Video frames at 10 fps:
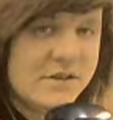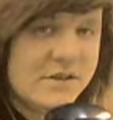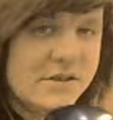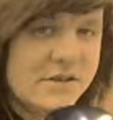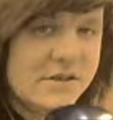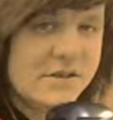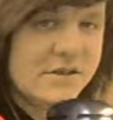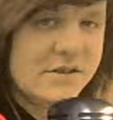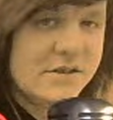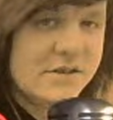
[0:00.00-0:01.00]

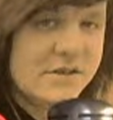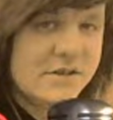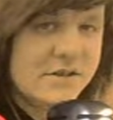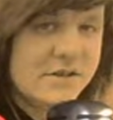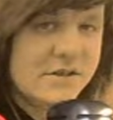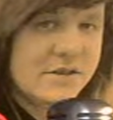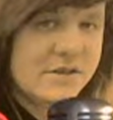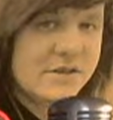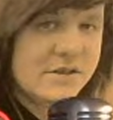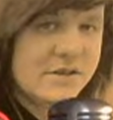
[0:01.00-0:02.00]

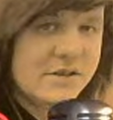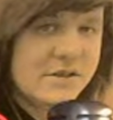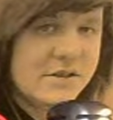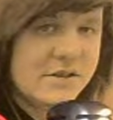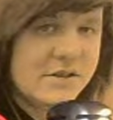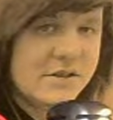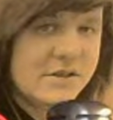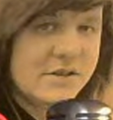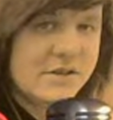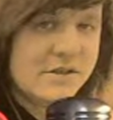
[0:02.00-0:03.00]

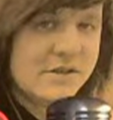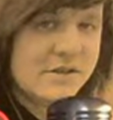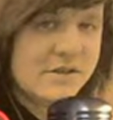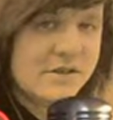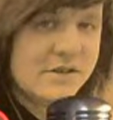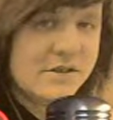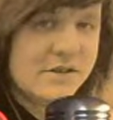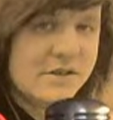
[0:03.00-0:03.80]
This person isn't speaking.